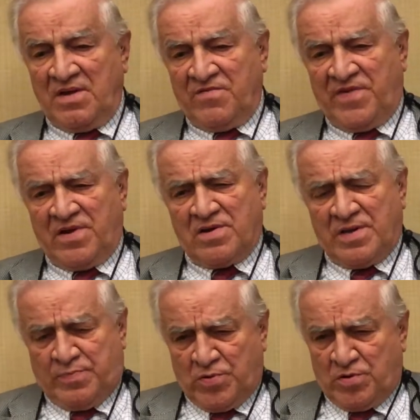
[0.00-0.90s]
fairly
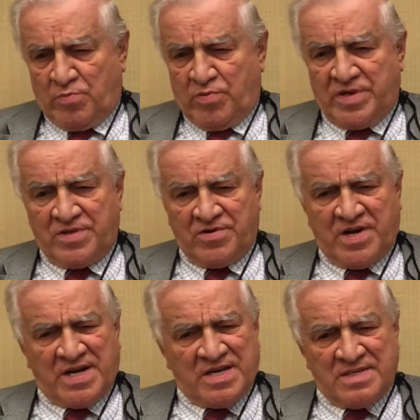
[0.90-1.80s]
purebred. They're
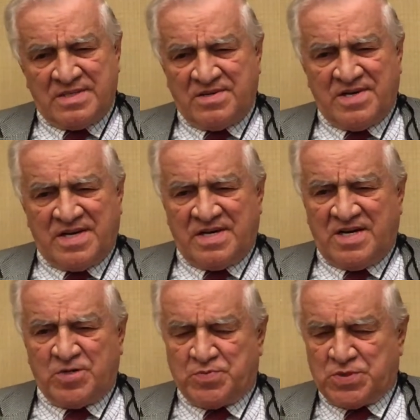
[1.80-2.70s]
not a, they're not
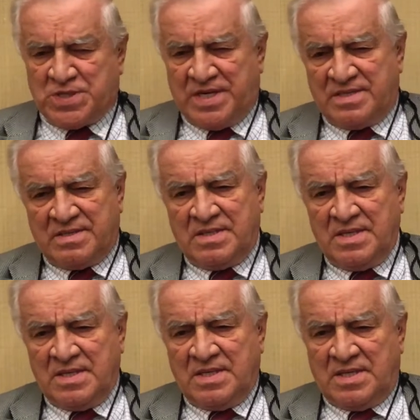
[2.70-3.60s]
100%.
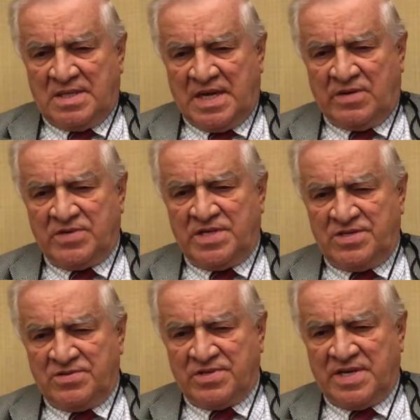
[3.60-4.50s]
Now and then
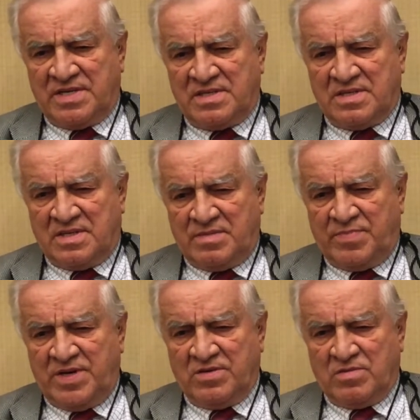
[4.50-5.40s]
you'll get a
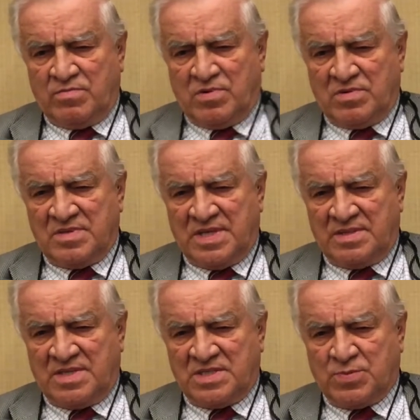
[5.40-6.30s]
beagle
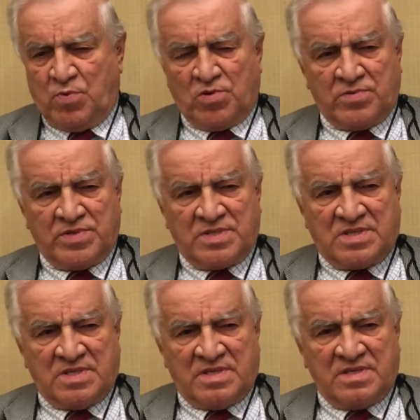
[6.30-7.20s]
that, that's born
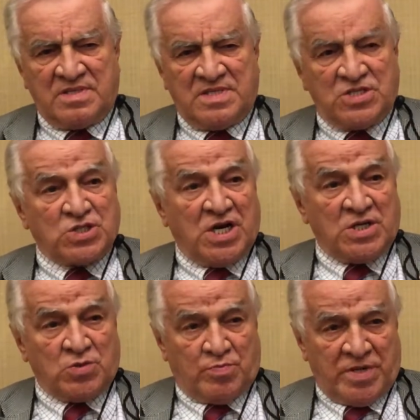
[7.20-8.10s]
with uh,
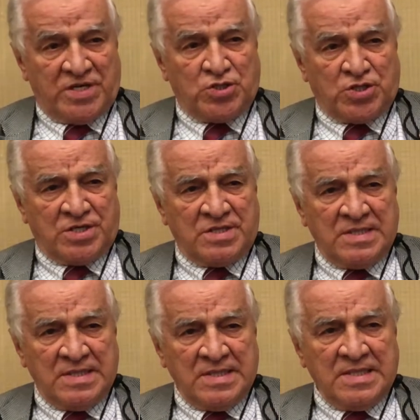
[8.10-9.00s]
dyschondroplasia.
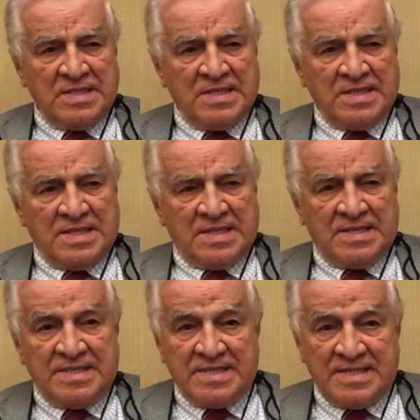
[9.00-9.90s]

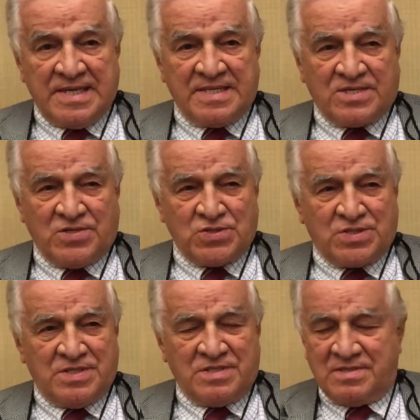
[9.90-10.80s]
Uh, and of course
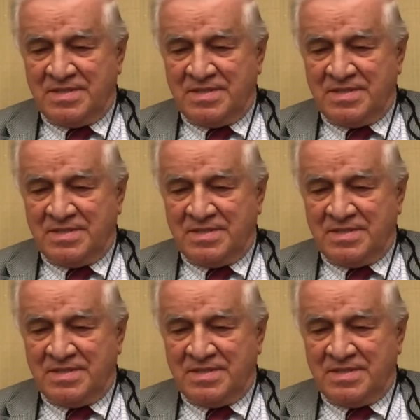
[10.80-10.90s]
the